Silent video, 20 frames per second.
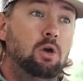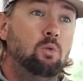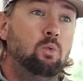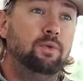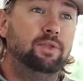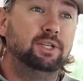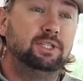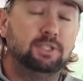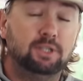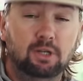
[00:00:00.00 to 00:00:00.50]

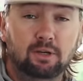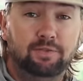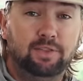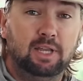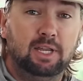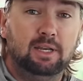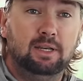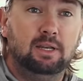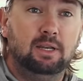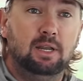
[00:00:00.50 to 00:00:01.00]
when the stuff
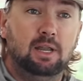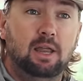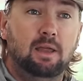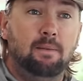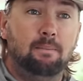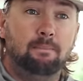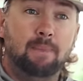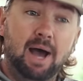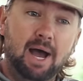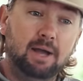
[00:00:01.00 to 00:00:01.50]
that
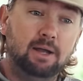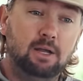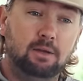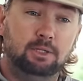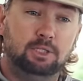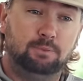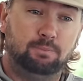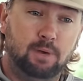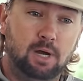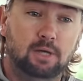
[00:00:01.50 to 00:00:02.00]
my
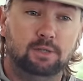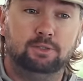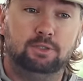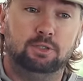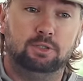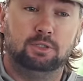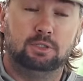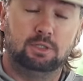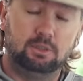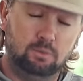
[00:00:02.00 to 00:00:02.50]

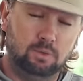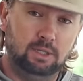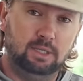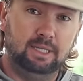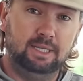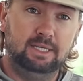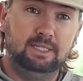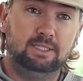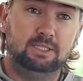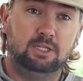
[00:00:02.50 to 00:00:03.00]
sponsors
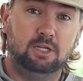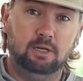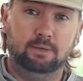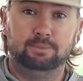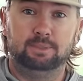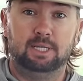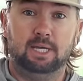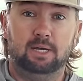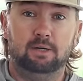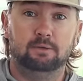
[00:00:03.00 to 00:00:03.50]
release
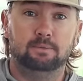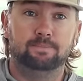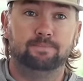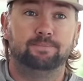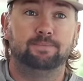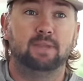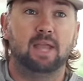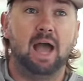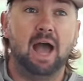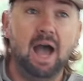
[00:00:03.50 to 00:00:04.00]
comes out,
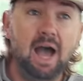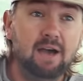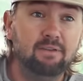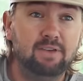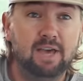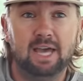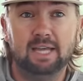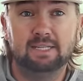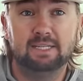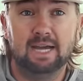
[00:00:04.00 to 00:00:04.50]

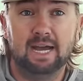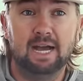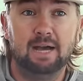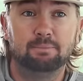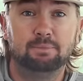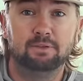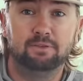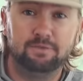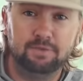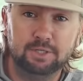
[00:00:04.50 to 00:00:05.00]
I've had
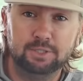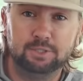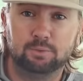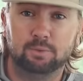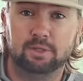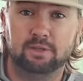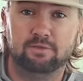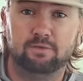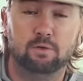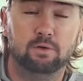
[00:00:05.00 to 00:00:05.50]
time to fish
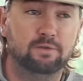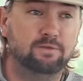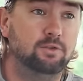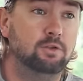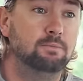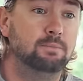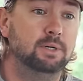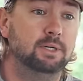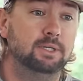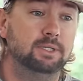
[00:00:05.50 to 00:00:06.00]
with it for a
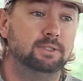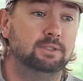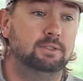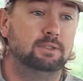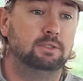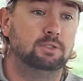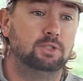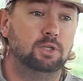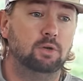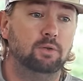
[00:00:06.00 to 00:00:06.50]
few months.
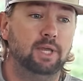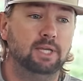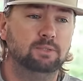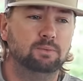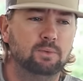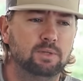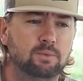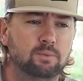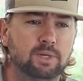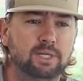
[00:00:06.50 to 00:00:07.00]
So that's
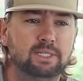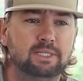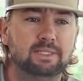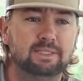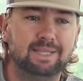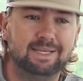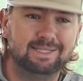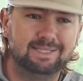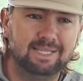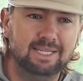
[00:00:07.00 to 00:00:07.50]
one of the
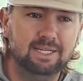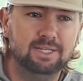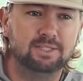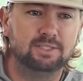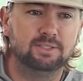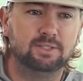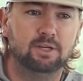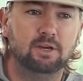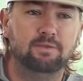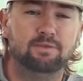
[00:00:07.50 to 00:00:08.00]
reasons they send us
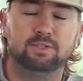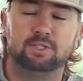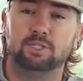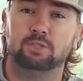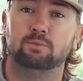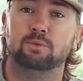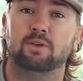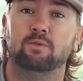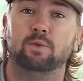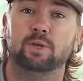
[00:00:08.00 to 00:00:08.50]
stuff, is
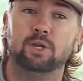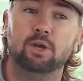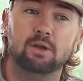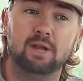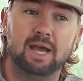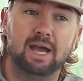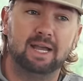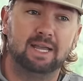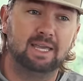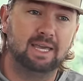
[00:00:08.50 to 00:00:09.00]
because whenever we go
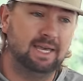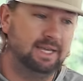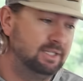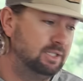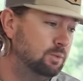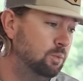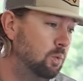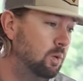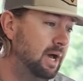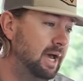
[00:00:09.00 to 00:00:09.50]
to
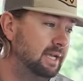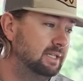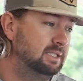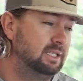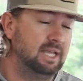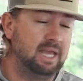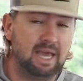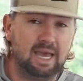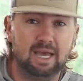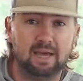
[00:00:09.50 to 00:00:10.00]
Icast, we'll
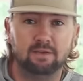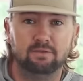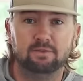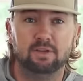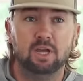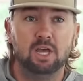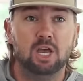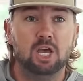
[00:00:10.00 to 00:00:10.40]
actually have